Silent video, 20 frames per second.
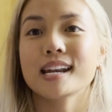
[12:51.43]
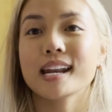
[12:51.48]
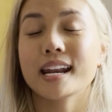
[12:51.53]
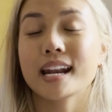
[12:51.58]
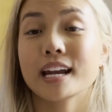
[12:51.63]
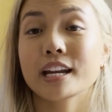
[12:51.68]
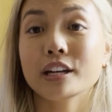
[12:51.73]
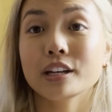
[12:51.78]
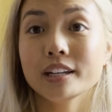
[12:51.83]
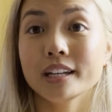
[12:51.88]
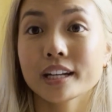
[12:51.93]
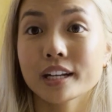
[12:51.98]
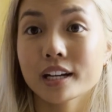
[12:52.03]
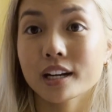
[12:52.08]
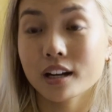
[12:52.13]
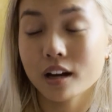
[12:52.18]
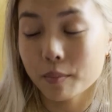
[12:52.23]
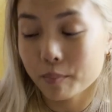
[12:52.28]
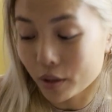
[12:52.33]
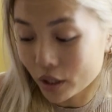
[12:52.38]
and I knitted
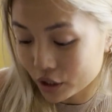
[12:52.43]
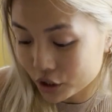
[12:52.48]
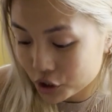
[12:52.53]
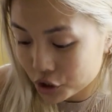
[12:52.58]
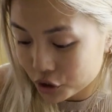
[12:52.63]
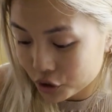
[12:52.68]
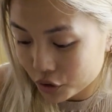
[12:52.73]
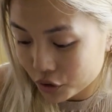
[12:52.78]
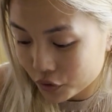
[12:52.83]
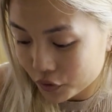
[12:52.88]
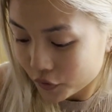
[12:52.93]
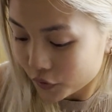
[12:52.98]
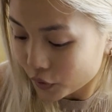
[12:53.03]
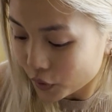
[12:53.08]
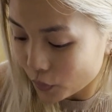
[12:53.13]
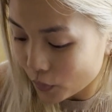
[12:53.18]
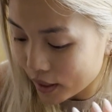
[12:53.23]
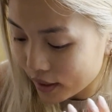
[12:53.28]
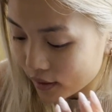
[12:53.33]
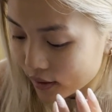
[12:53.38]
it a bunch for
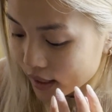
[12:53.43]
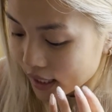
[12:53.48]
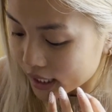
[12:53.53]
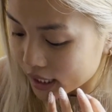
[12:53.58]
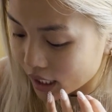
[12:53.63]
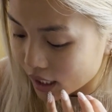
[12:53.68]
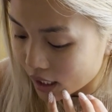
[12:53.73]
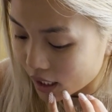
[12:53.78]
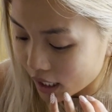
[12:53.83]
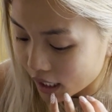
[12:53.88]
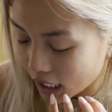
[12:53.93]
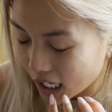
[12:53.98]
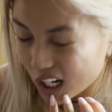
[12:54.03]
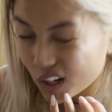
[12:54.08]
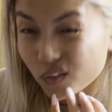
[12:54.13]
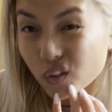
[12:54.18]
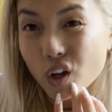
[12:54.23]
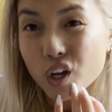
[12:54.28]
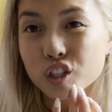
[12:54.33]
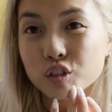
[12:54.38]
a while, and then I kind
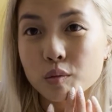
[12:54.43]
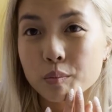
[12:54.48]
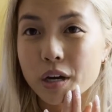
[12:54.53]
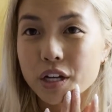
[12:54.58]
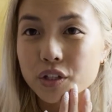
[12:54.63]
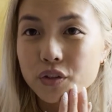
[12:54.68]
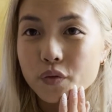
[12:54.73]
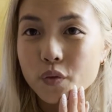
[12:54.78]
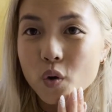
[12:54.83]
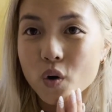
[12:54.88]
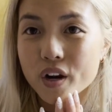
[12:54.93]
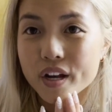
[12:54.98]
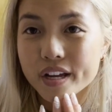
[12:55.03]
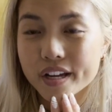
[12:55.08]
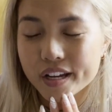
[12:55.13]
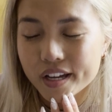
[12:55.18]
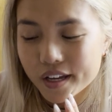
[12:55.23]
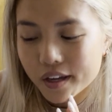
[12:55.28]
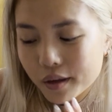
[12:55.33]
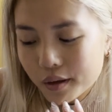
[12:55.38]
of lost momentum for it.
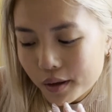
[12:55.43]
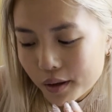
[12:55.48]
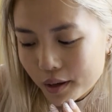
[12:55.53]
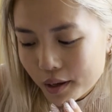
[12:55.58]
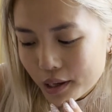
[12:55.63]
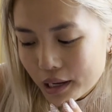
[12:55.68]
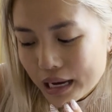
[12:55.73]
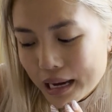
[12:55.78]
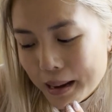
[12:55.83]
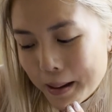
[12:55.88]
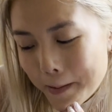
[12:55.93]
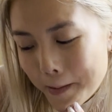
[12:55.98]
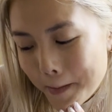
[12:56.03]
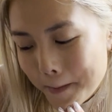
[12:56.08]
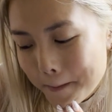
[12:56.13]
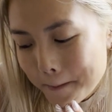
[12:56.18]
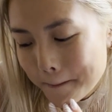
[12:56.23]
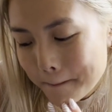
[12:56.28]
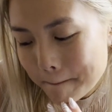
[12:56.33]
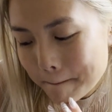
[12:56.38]

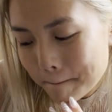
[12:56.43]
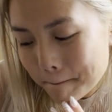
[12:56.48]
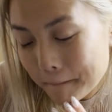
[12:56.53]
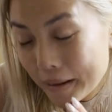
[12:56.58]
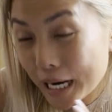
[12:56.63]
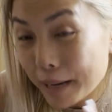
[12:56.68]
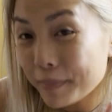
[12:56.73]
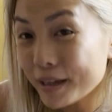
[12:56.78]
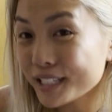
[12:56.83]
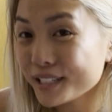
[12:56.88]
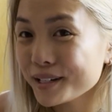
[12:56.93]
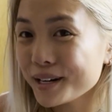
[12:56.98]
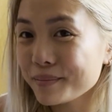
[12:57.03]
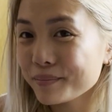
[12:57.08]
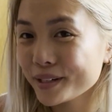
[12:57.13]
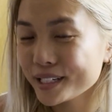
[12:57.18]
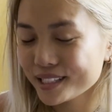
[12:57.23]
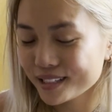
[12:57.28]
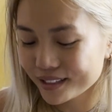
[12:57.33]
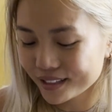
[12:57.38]
But I picked it up
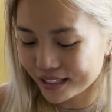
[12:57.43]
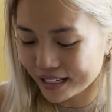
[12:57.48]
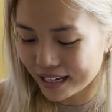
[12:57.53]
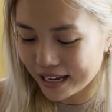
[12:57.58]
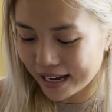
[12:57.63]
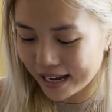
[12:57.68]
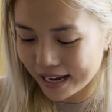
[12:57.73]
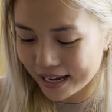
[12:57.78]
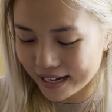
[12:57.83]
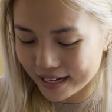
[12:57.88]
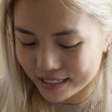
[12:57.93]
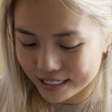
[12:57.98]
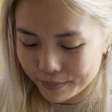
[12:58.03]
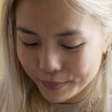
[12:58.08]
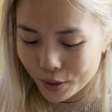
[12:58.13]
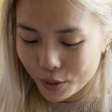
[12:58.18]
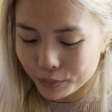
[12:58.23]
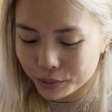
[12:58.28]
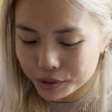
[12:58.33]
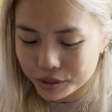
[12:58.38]
recently, and I'm
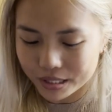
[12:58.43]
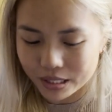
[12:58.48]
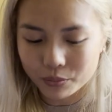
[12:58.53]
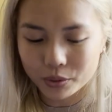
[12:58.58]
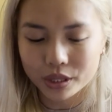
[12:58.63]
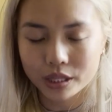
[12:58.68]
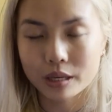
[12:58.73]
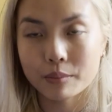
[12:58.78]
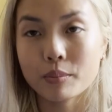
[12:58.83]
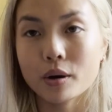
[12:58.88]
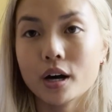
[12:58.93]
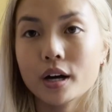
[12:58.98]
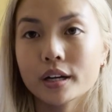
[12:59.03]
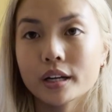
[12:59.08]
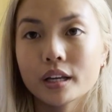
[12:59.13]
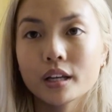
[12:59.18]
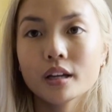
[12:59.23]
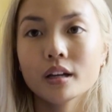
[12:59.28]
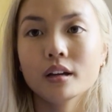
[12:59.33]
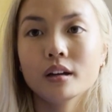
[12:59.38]
almost done with the
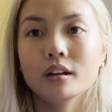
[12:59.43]
body.